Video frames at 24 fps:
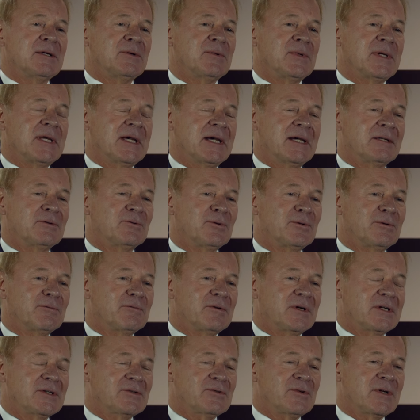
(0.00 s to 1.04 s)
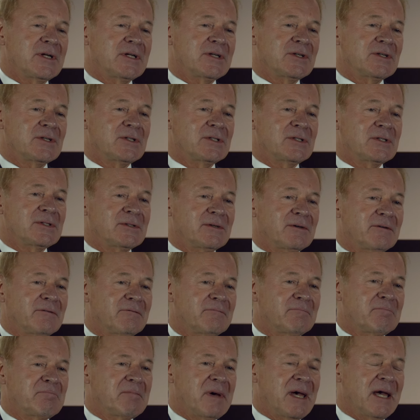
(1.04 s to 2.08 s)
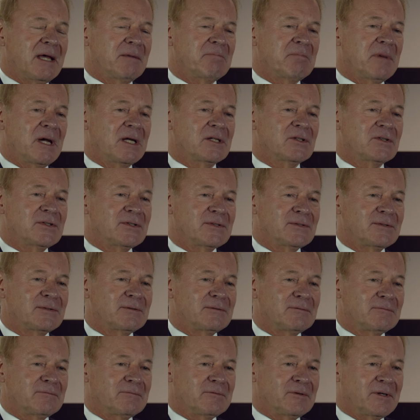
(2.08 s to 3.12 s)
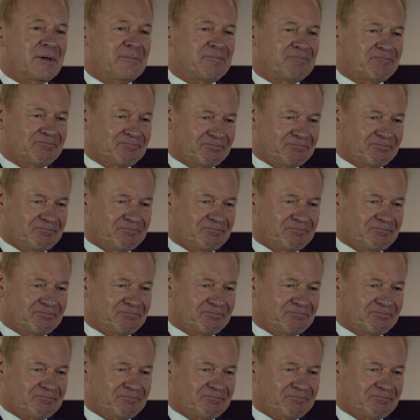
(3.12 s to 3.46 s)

We had all the frustrations of bad batches of uh,